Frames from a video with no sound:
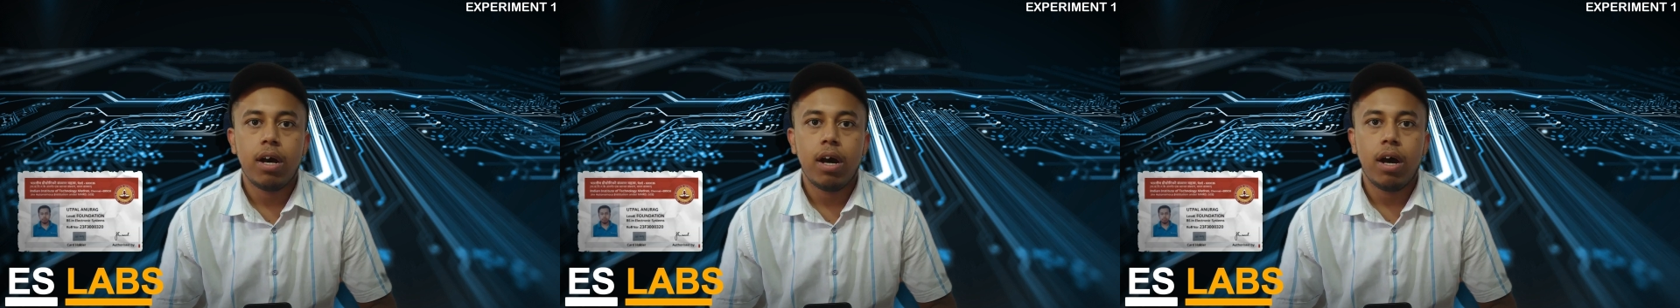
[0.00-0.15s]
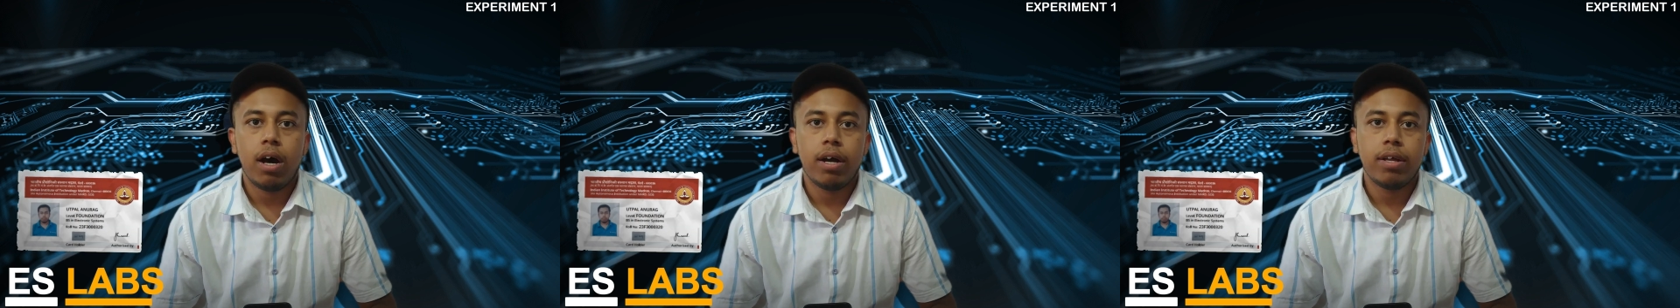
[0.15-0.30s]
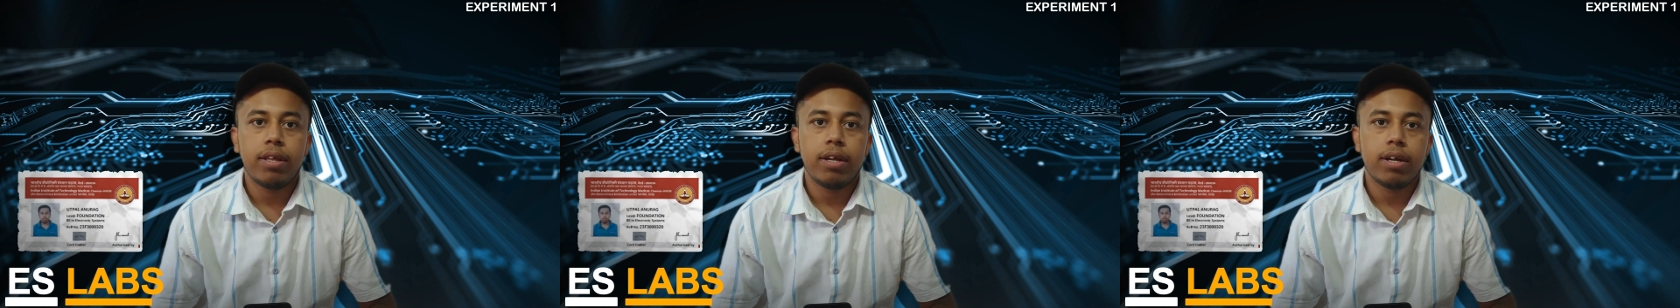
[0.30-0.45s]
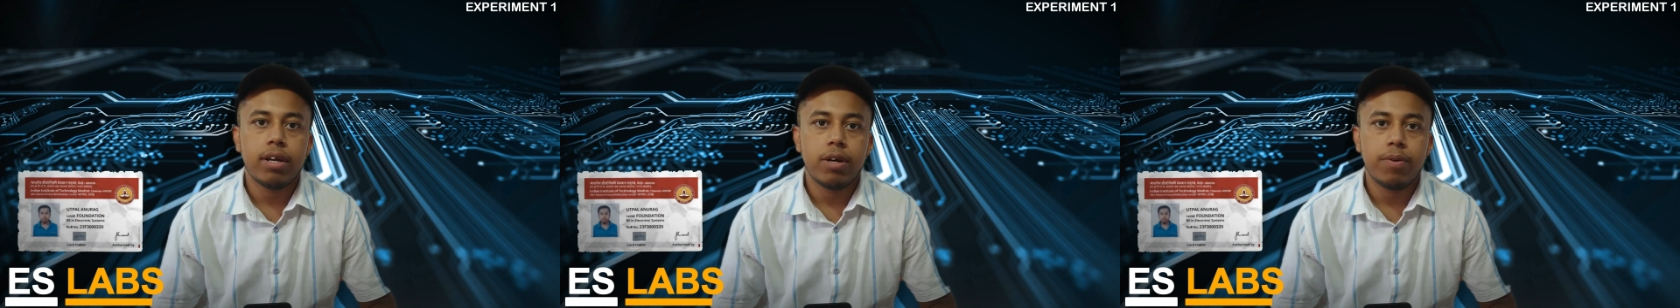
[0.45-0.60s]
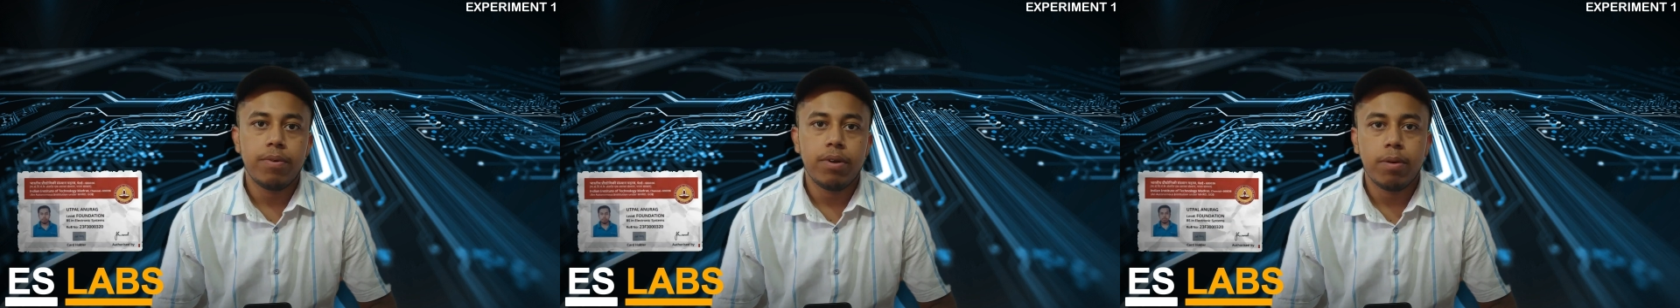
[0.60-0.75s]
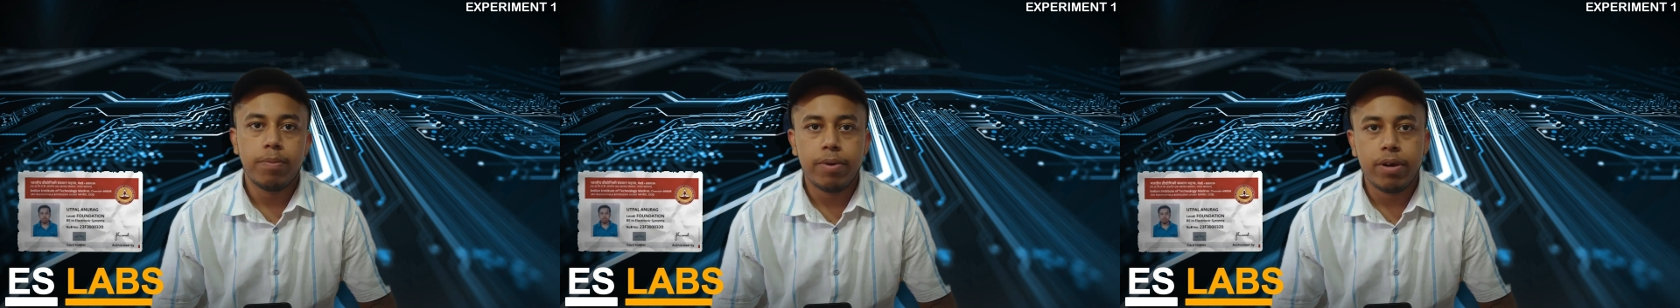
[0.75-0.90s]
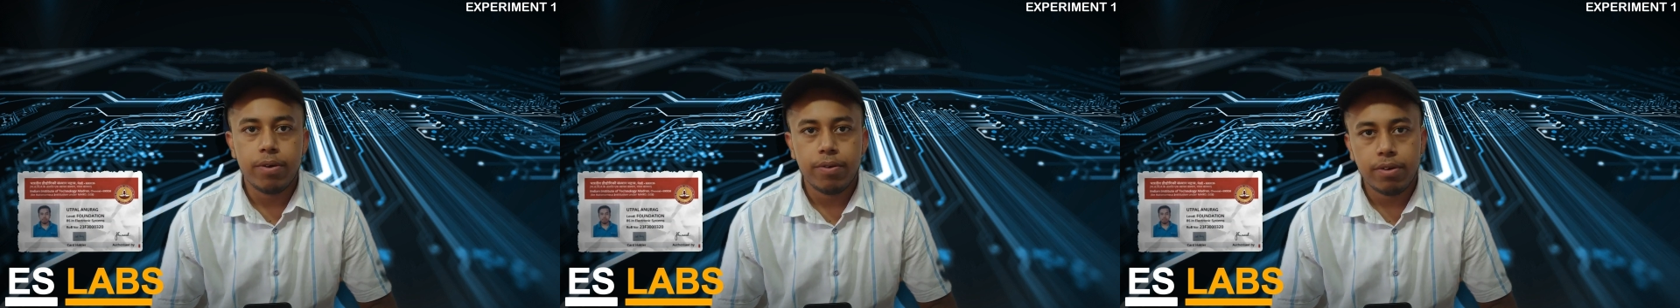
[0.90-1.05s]
Uh, I think it will
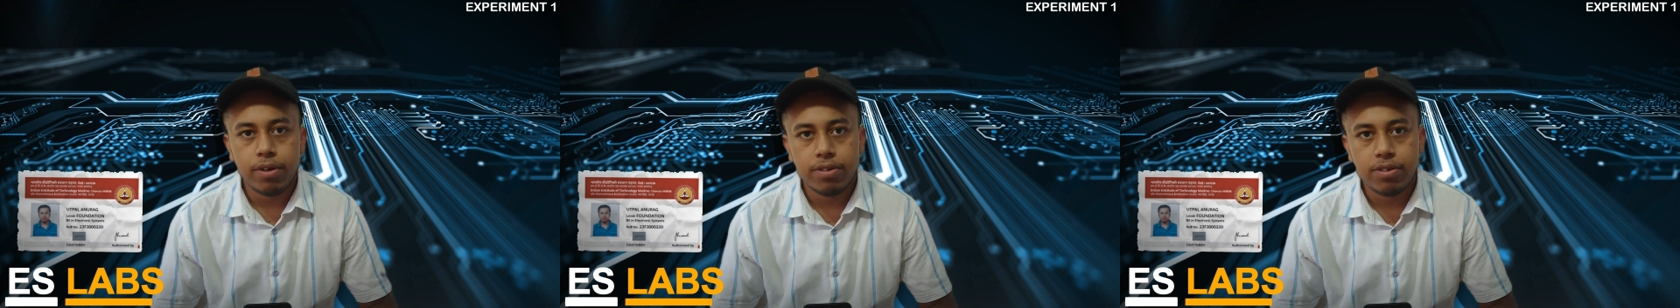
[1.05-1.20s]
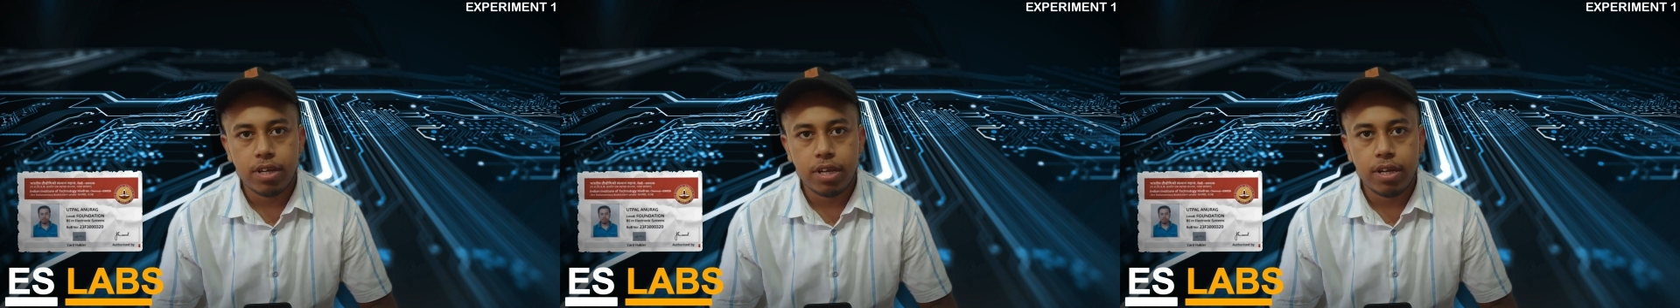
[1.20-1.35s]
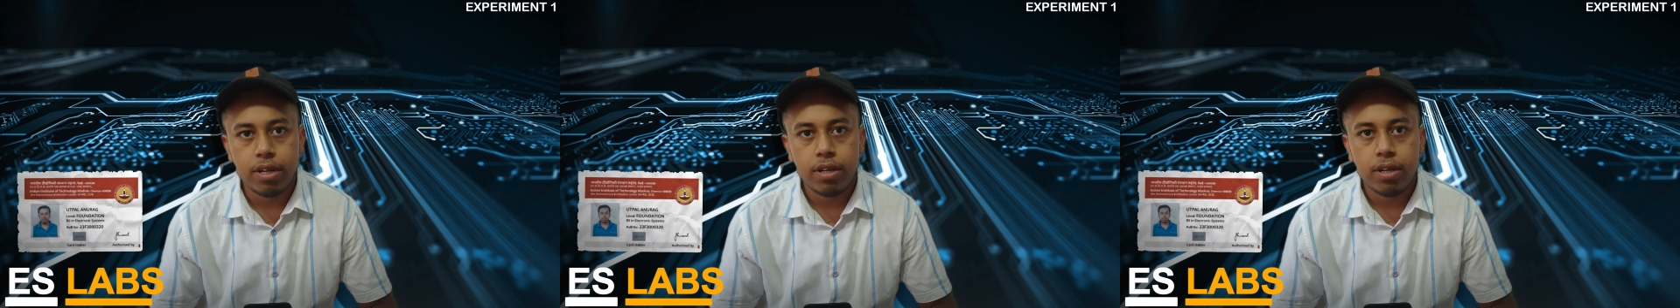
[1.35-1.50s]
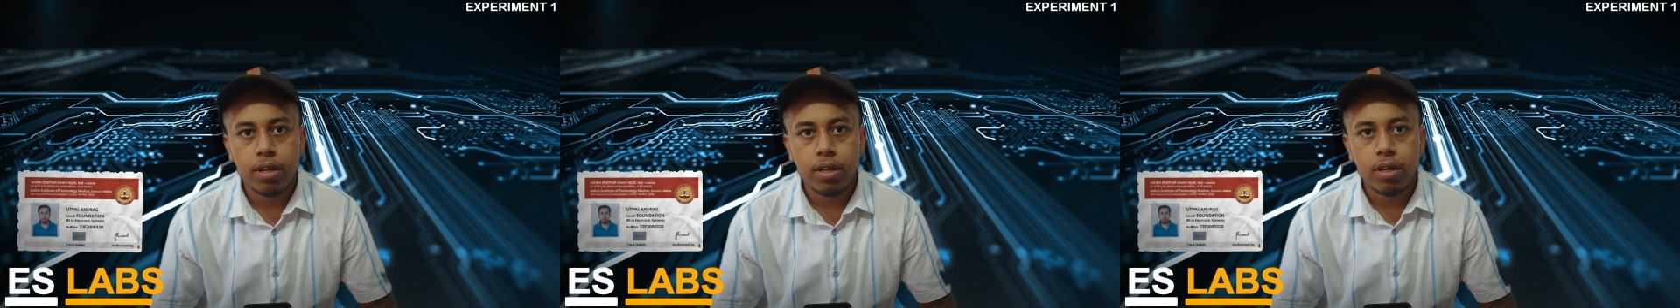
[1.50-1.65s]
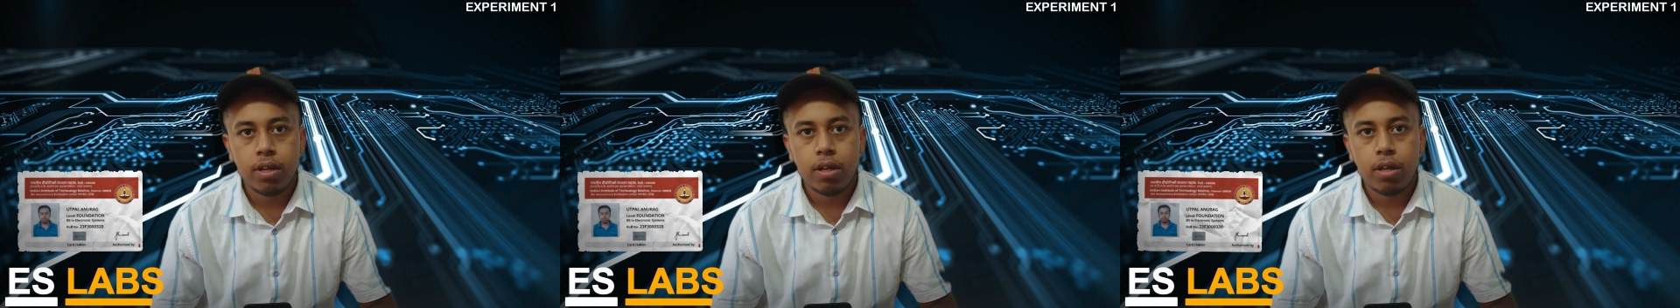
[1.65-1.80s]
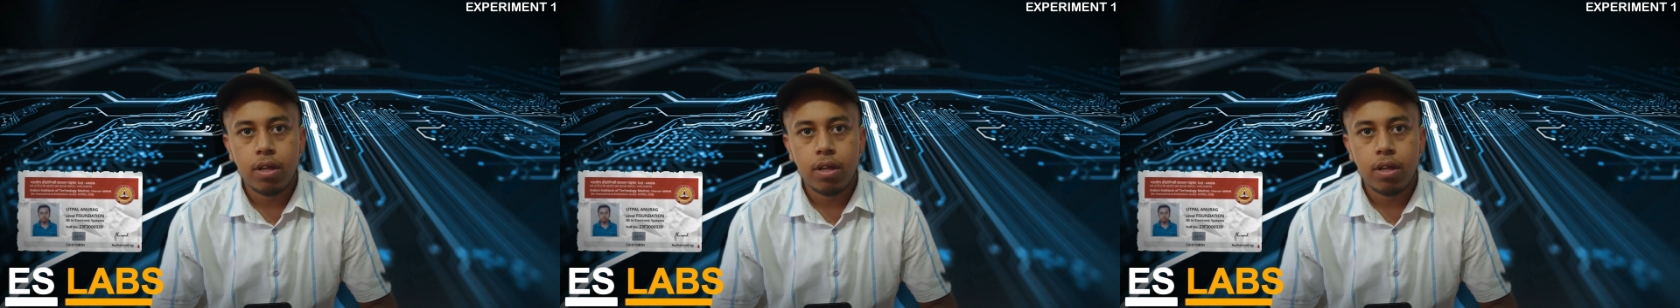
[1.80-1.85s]
appear on the screen.